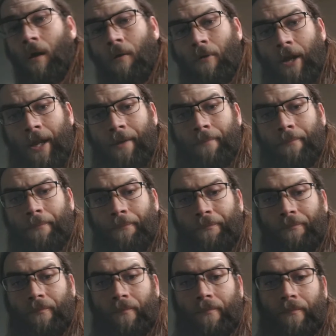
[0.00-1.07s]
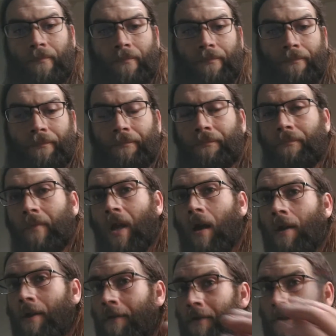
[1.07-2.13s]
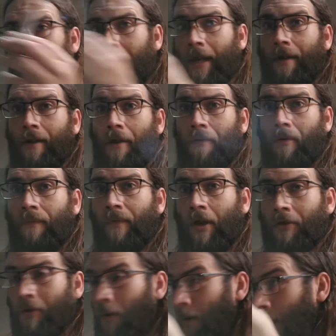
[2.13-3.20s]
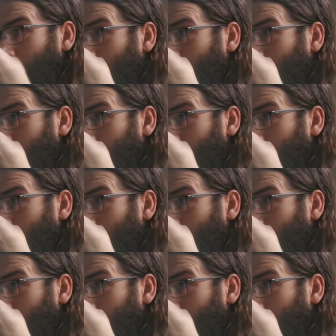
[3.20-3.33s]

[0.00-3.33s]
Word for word: All right. Another day, another adventure.